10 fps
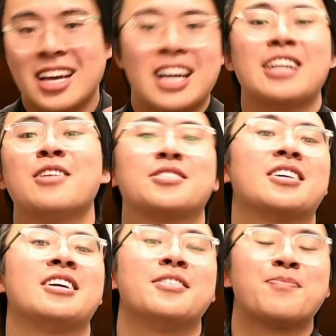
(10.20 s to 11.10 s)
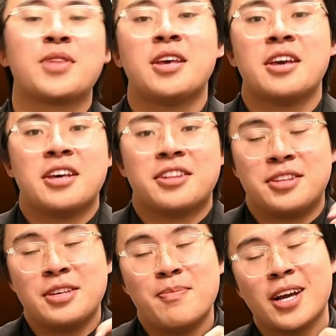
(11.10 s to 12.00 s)
And here's a hint.
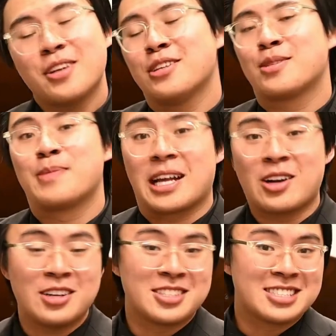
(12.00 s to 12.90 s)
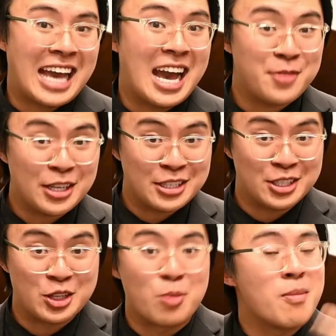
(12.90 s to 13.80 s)
The mechanism that causes cavities
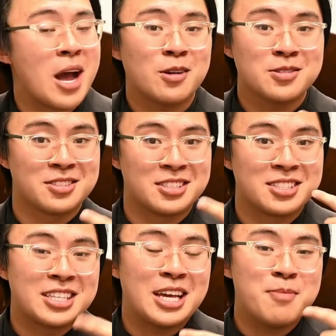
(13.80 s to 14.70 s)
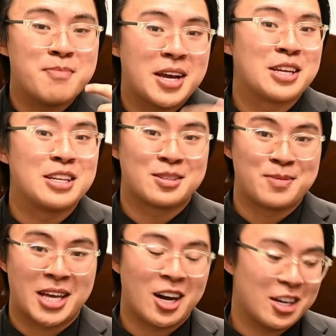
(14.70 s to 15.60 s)
in your mouths is the same mechanism
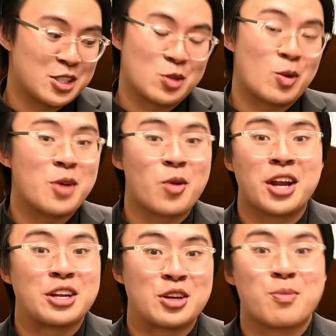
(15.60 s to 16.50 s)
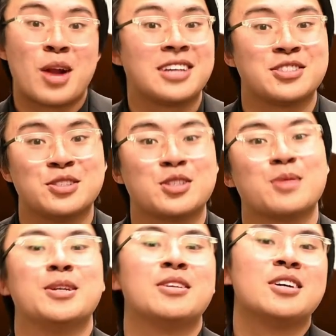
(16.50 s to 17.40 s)
that causes red rot in your brass
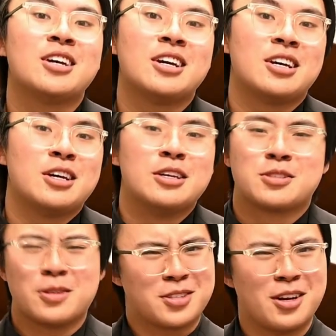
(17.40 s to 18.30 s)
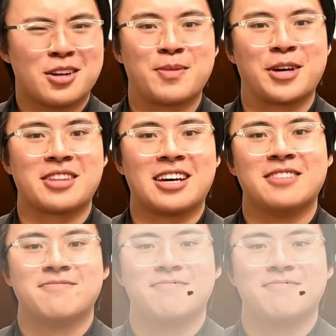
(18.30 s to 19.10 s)
instrument. So let's talk about that.